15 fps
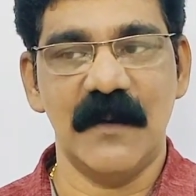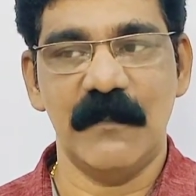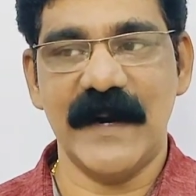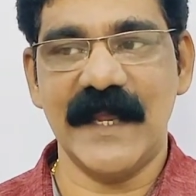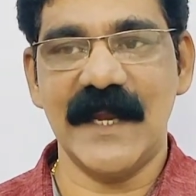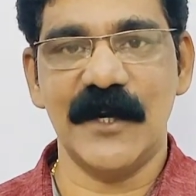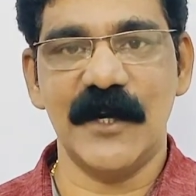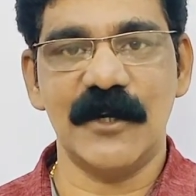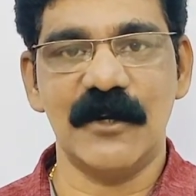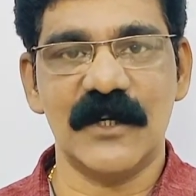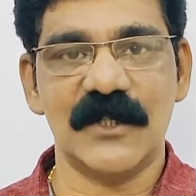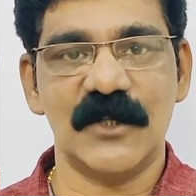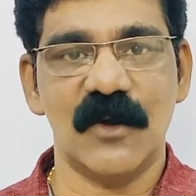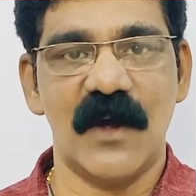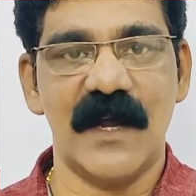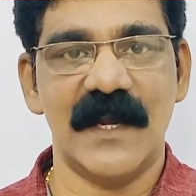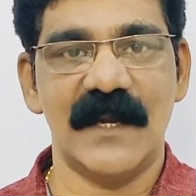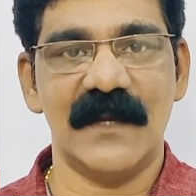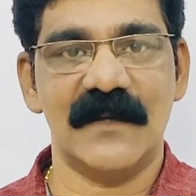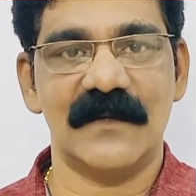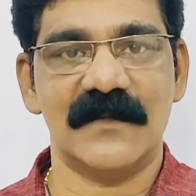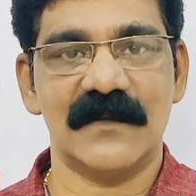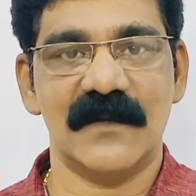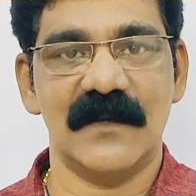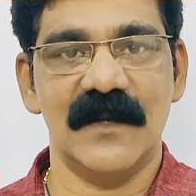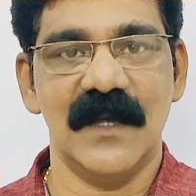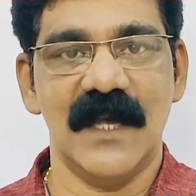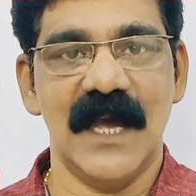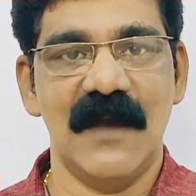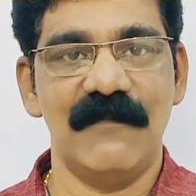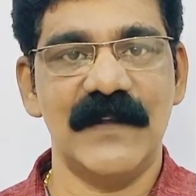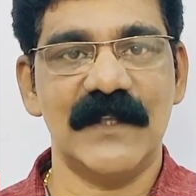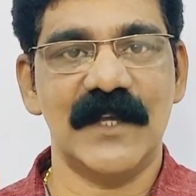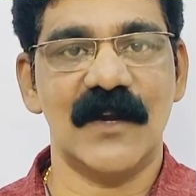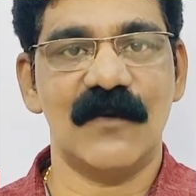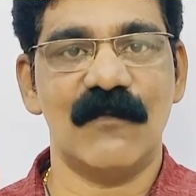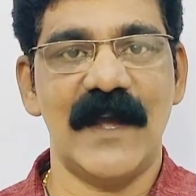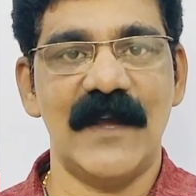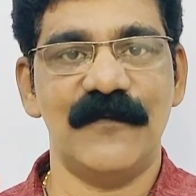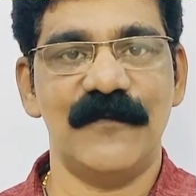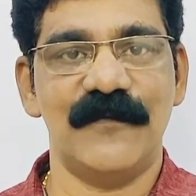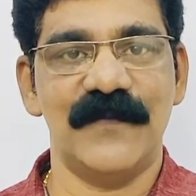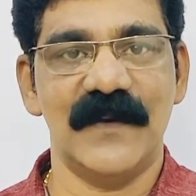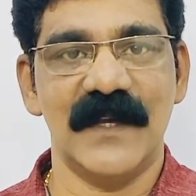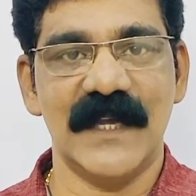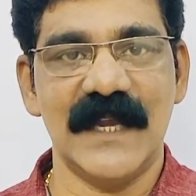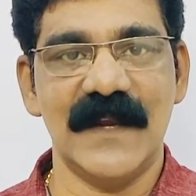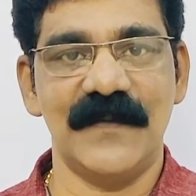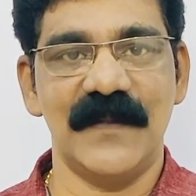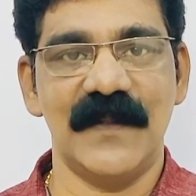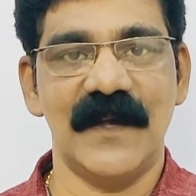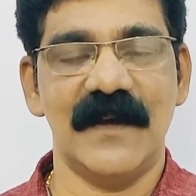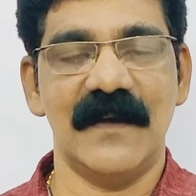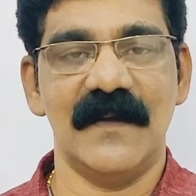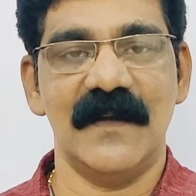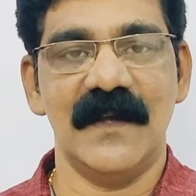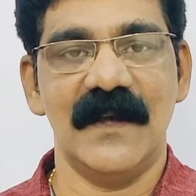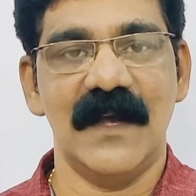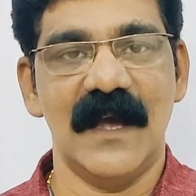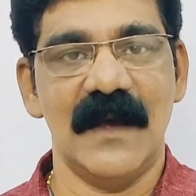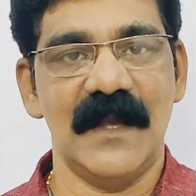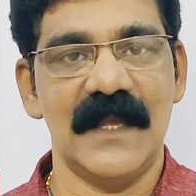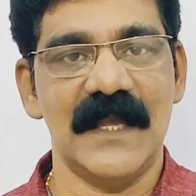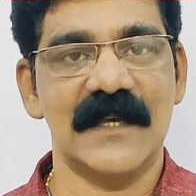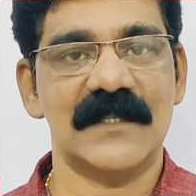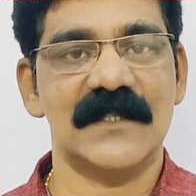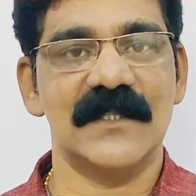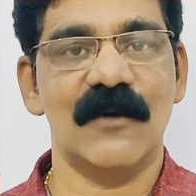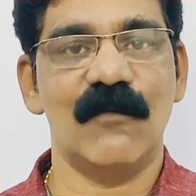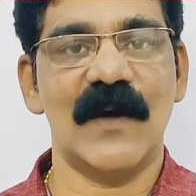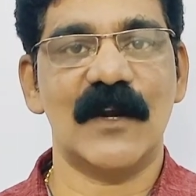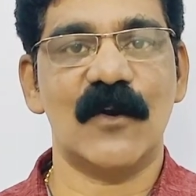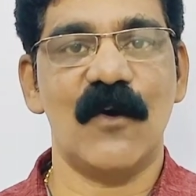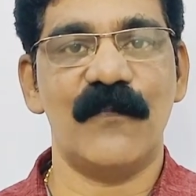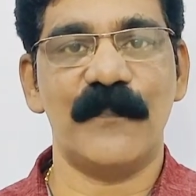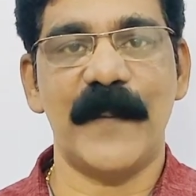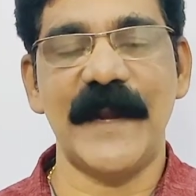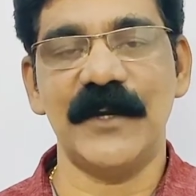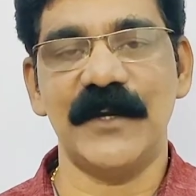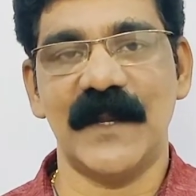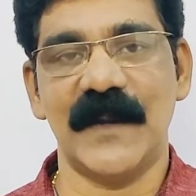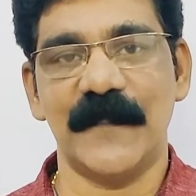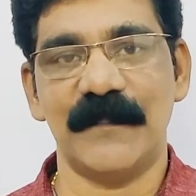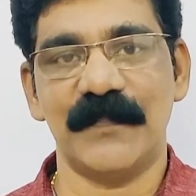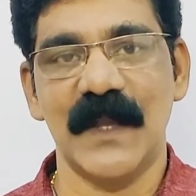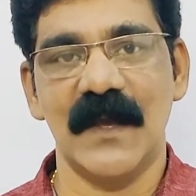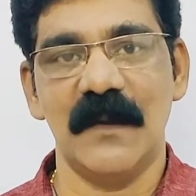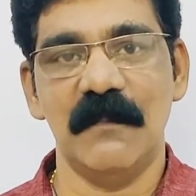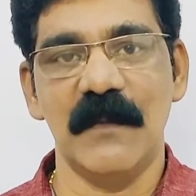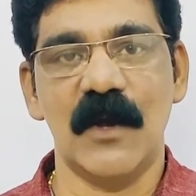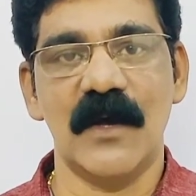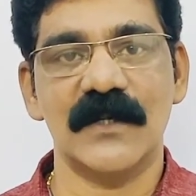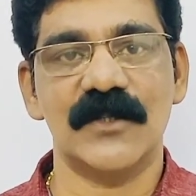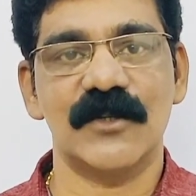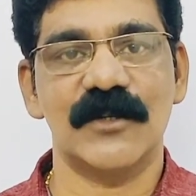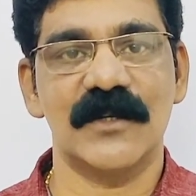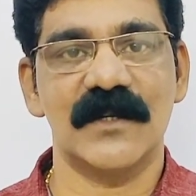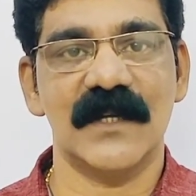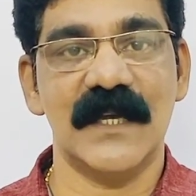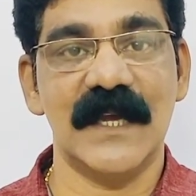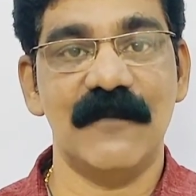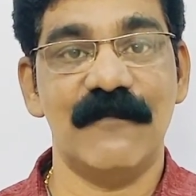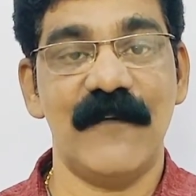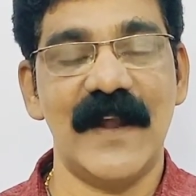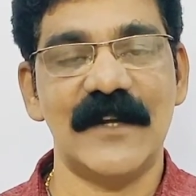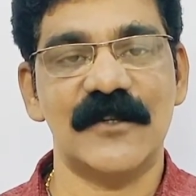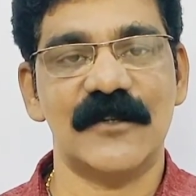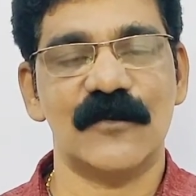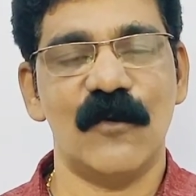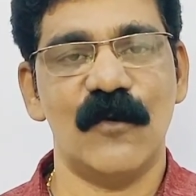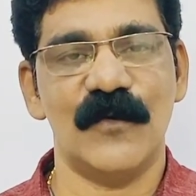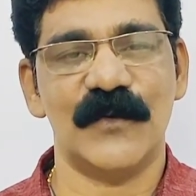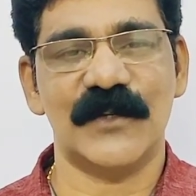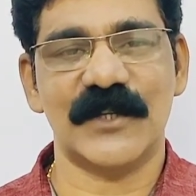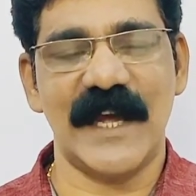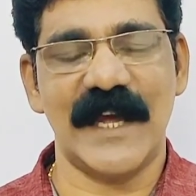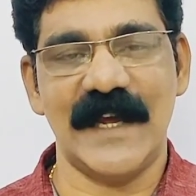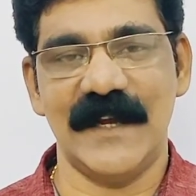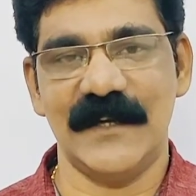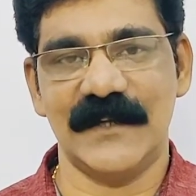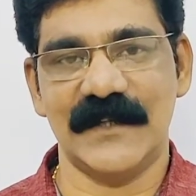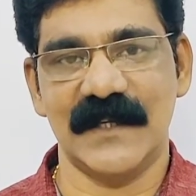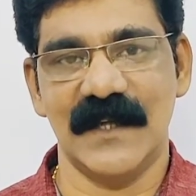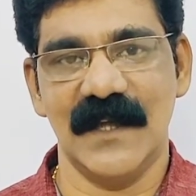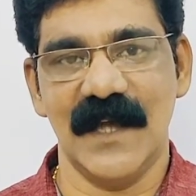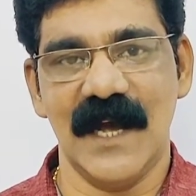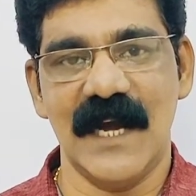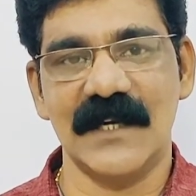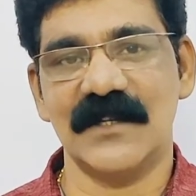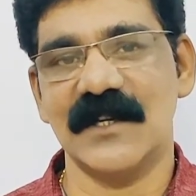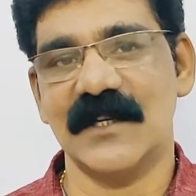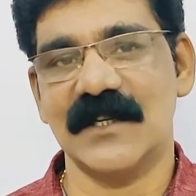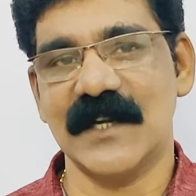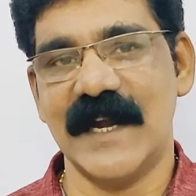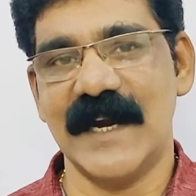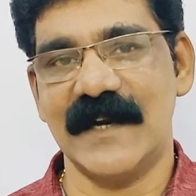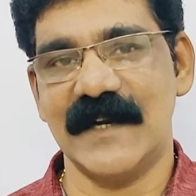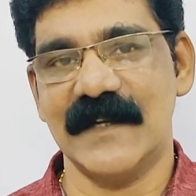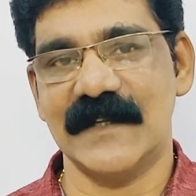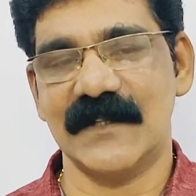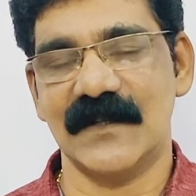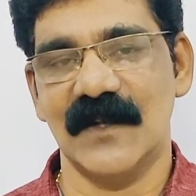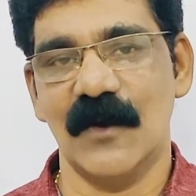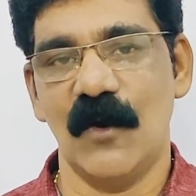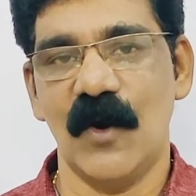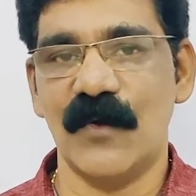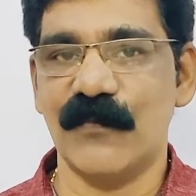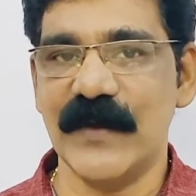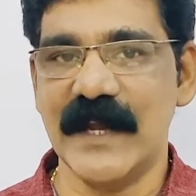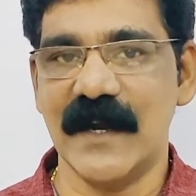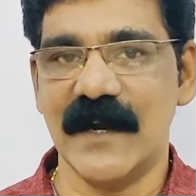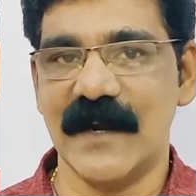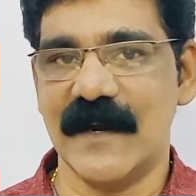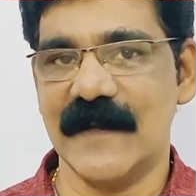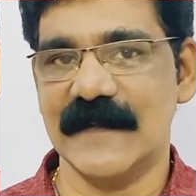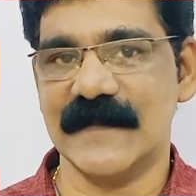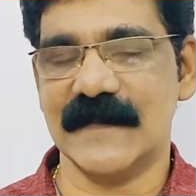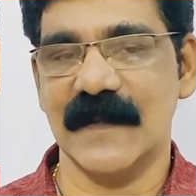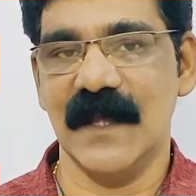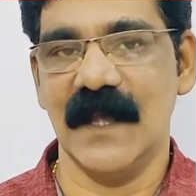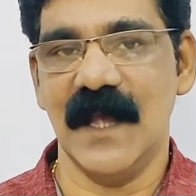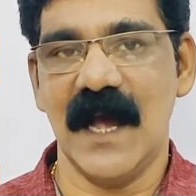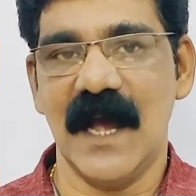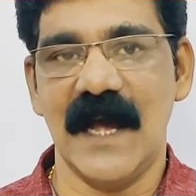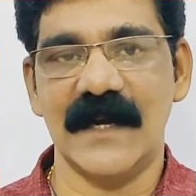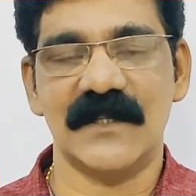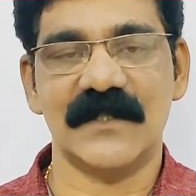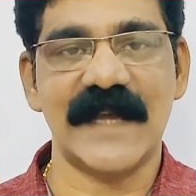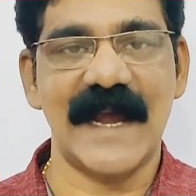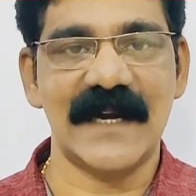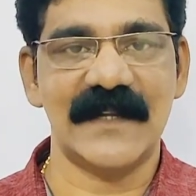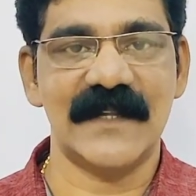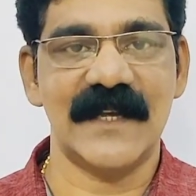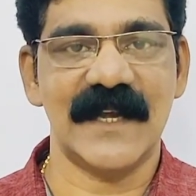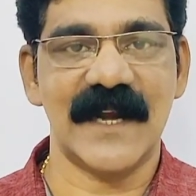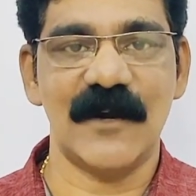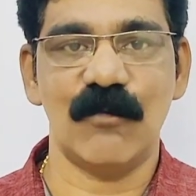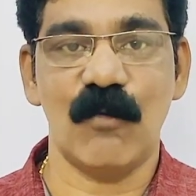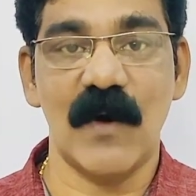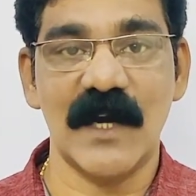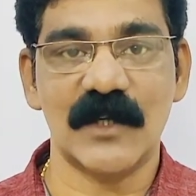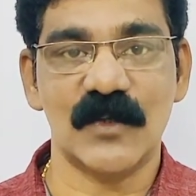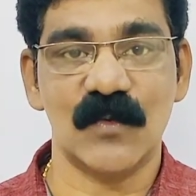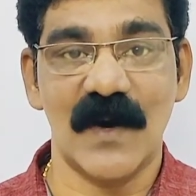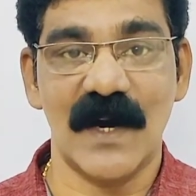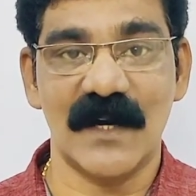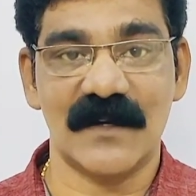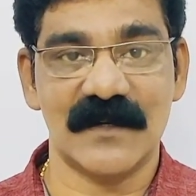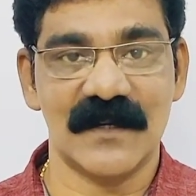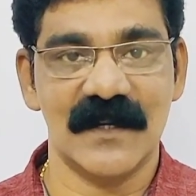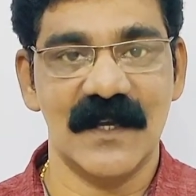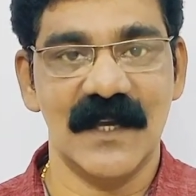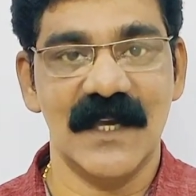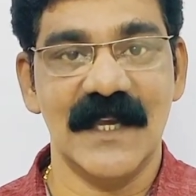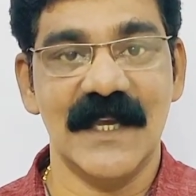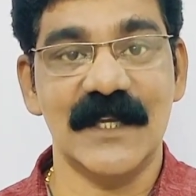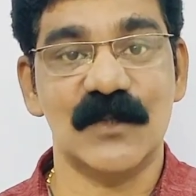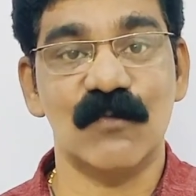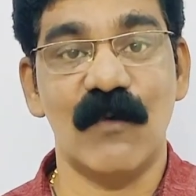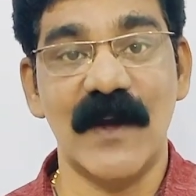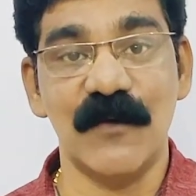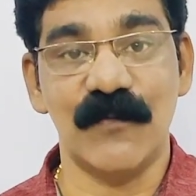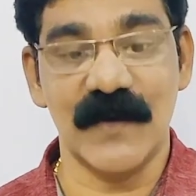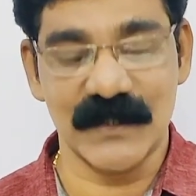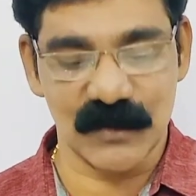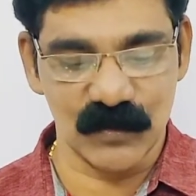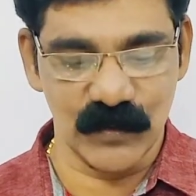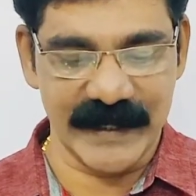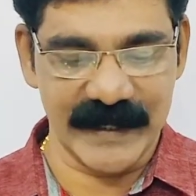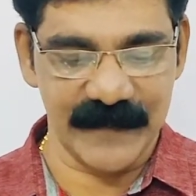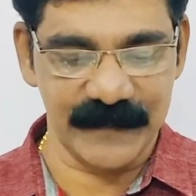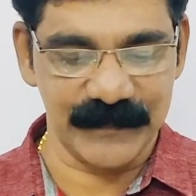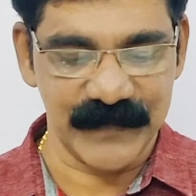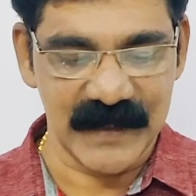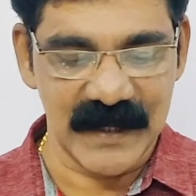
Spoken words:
But he did not join with her wife in the the work of painting, because he felt so tired, utter tiredness or weariness, and sat there and watched what his wife was doing.